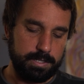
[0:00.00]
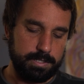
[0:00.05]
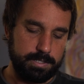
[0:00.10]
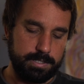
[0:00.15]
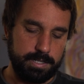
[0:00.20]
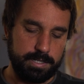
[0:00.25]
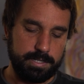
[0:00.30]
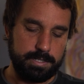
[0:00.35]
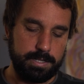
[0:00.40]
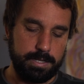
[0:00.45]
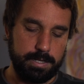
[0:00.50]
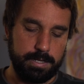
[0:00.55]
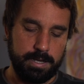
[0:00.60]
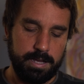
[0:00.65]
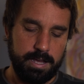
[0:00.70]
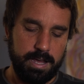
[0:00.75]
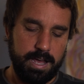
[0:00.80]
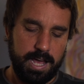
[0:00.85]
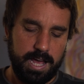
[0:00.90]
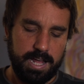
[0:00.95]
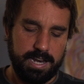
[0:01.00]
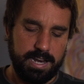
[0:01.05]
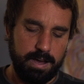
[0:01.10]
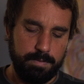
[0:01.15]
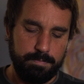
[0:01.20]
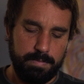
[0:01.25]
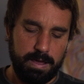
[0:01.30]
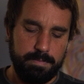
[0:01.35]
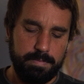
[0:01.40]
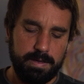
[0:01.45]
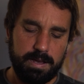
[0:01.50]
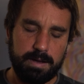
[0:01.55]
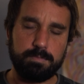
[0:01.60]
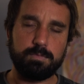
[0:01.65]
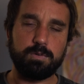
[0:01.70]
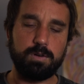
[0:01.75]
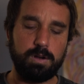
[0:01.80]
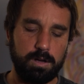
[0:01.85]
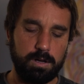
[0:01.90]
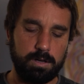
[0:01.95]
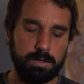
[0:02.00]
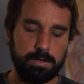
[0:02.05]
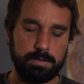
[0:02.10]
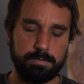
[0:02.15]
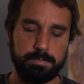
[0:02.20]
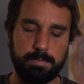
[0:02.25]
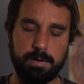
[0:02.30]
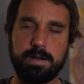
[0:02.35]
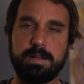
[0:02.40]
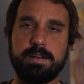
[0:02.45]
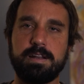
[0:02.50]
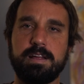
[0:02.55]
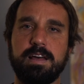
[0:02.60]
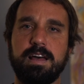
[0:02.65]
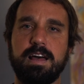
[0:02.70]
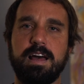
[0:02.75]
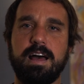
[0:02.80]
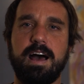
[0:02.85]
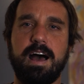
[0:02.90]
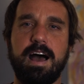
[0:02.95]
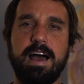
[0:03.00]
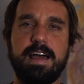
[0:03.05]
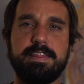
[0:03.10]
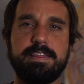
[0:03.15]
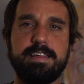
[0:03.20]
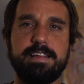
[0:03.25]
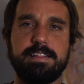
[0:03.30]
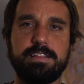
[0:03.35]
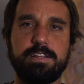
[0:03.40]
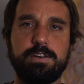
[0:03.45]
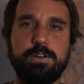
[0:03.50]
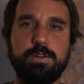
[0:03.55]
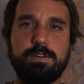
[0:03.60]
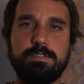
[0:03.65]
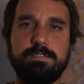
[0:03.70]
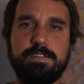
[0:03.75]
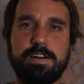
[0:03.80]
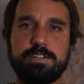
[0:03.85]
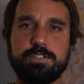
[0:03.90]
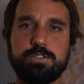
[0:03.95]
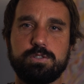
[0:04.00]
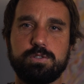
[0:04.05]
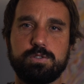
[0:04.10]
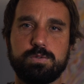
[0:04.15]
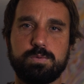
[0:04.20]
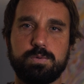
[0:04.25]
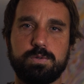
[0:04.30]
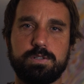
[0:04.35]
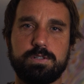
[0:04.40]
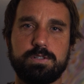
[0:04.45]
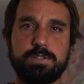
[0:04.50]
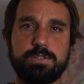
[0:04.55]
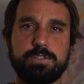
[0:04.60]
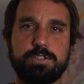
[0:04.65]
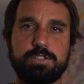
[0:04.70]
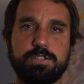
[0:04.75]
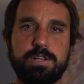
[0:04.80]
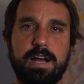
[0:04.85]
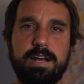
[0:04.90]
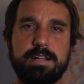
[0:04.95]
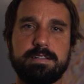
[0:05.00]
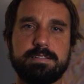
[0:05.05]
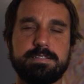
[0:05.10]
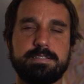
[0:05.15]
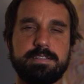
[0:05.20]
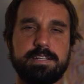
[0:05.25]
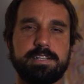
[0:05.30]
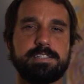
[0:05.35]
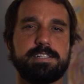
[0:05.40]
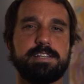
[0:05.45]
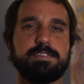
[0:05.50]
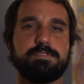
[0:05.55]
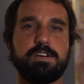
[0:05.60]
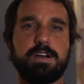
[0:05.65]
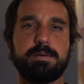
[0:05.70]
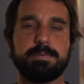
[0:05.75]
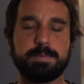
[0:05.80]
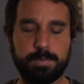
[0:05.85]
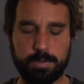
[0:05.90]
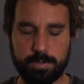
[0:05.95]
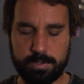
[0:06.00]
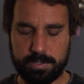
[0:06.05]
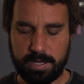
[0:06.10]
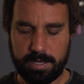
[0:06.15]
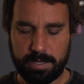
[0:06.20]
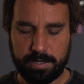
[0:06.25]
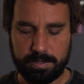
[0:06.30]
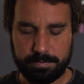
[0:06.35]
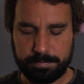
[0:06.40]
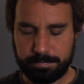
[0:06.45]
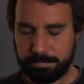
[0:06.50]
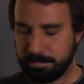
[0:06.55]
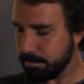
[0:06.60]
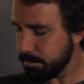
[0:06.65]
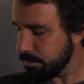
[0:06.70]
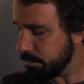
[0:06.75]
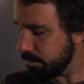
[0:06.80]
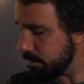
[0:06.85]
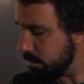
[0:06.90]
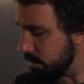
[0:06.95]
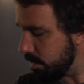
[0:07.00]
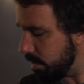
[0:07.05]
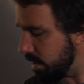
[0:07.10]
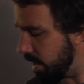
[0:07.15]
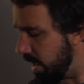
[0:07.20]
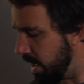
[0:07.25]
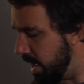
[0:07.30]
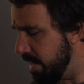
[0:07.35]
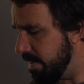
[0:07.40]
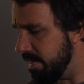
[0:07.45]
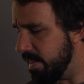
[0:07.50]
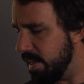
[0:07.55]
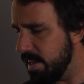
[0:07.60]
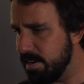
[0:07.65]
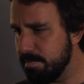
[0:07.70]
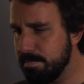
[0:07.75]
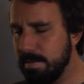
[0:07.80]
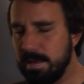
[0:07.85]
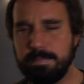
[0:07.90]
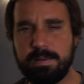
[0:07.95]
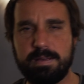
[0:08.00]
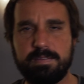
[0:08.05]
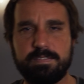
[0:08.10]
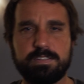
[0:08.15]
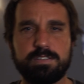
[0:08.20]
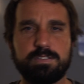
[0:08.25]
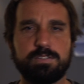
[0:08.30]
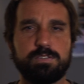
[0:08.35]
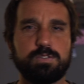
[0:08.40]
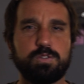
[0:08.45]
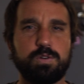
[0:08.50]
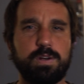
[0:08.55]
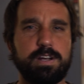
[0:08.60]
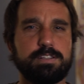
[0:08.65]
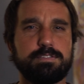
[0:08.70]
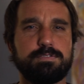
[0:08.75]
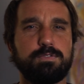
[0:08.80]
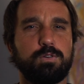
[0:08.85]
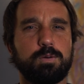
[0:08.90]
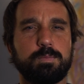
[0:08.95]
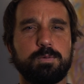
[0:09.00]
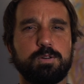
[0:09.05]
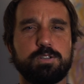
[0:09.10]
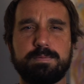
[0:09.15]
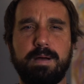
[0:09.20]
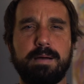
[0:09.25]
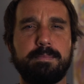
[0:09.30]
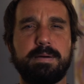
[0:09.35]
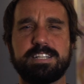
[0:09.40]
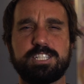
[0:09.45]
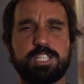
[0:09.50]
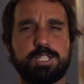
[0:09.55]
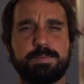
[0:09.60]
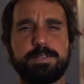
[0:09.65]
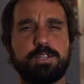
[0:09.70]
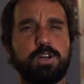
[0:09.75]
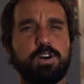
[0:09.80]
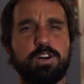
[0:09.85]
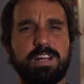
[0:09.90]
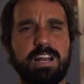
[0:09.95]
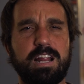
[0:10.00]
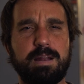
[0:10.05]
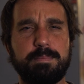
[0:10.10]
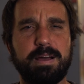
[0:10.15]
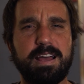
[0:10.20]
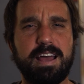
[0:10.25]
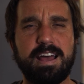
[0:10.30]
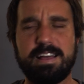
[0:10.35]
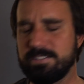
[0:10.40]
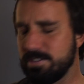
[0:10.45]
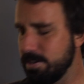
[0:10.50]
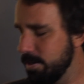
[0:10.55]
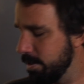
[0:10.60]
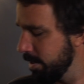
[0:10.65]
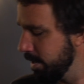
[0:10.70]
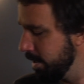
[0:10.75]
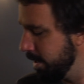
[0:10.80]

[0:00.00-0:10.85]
60. Now, maybe I'm wrong, but I think the new Avengers were shot in 60 frames per second. And then maybe even Transformers. I might just be talking out of my ass here.